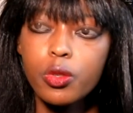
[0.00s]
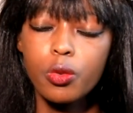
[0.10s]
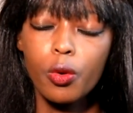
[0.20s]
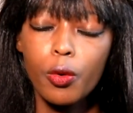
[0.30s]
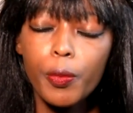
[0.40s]

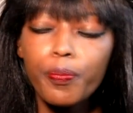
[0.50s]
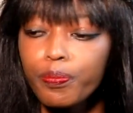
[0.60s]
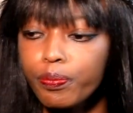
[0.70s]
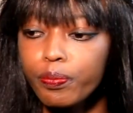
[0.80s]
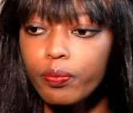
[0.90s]
So,
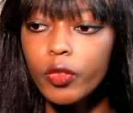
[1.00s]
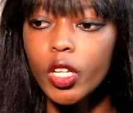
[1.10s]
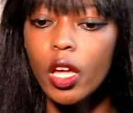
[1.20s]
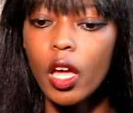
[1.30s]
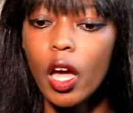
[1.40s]

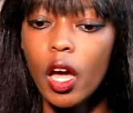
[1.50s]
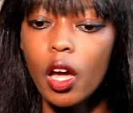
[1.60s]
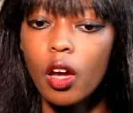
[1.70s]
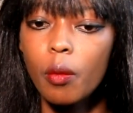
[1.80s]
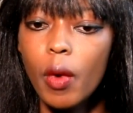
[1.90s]

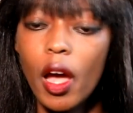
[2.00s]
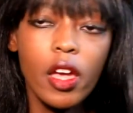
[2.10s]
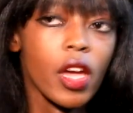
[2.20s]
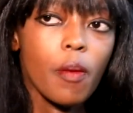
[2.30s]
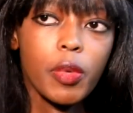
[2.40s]

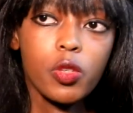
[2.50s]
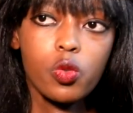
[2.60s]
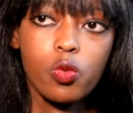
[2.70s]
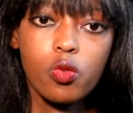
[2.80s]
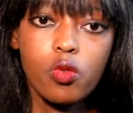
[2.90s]
I happen
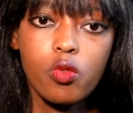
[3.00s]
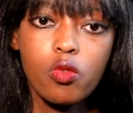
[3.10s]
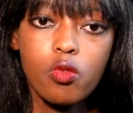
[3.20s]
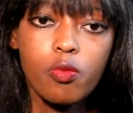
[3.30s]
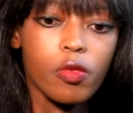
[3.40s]

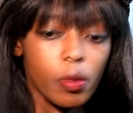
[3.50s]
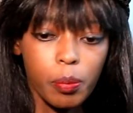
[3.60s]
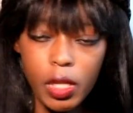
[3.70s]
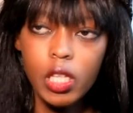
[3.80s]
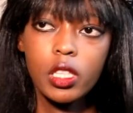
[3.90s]
to
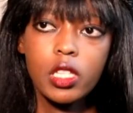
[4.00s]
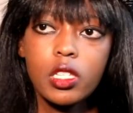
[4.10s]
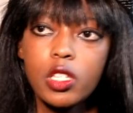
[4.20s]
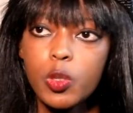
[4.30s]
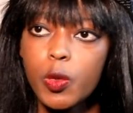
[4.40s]
be in
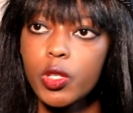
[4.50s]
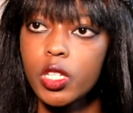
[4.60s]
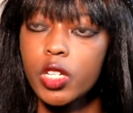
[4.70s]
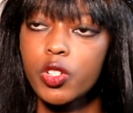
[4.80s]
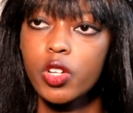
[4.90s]
this
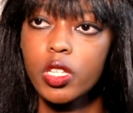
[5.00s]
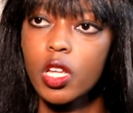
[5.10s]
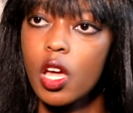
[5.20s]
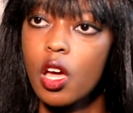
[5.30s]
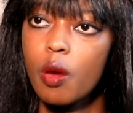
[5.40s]
esports industry as
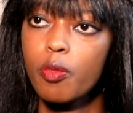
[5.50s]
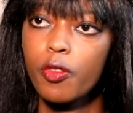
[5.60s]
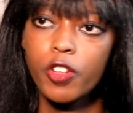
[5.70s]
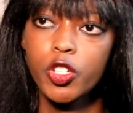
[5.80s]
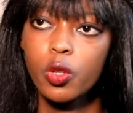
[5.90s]
a
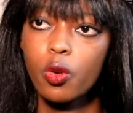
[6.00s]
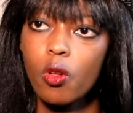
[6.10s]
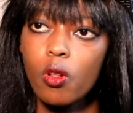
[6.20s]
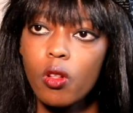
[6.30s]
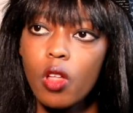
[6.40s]

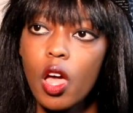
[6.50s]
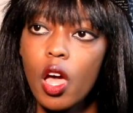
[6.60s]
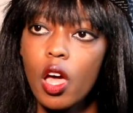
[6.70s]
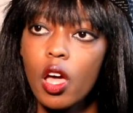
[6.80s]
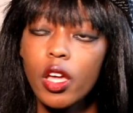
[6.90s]
professional
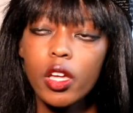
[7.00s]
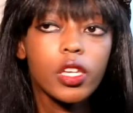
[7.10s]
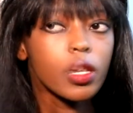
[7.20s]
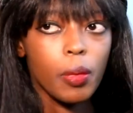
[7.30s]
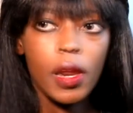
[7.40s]

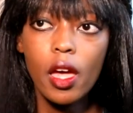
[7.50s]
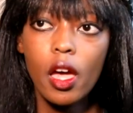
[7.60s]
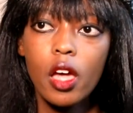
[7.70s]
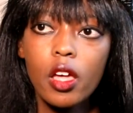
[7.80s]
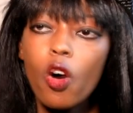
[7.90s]

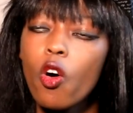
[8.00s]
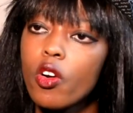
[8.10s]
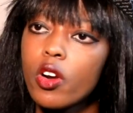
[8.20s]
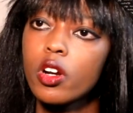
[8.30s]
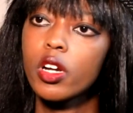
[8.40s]
player
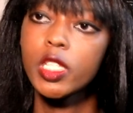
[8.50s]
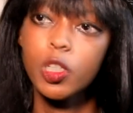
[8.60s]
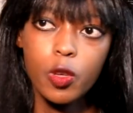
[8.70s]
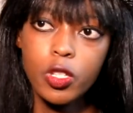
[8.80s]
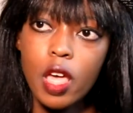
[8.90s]
or
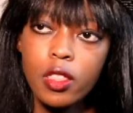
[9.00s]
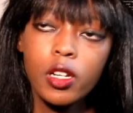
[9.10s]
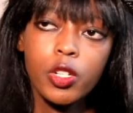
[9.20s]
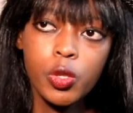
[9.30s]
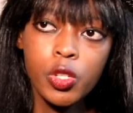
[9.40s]
esports
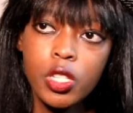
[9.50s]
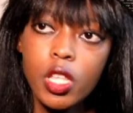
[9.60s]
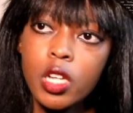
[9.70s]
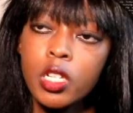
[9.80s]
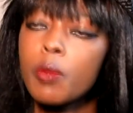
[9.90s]
athlete, which is
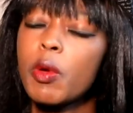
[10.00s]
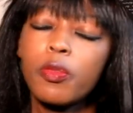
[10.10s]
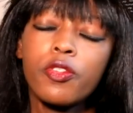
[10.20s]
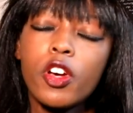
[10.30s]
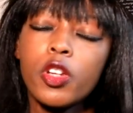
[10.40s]
the term I
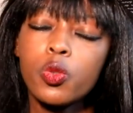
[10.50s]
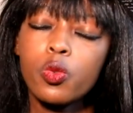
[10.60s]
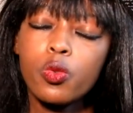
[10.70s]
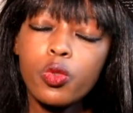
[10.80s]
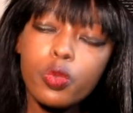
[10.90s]
prefer to
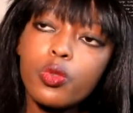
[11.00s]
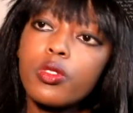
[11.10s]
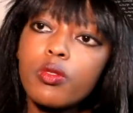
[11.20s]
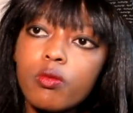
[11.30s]
use.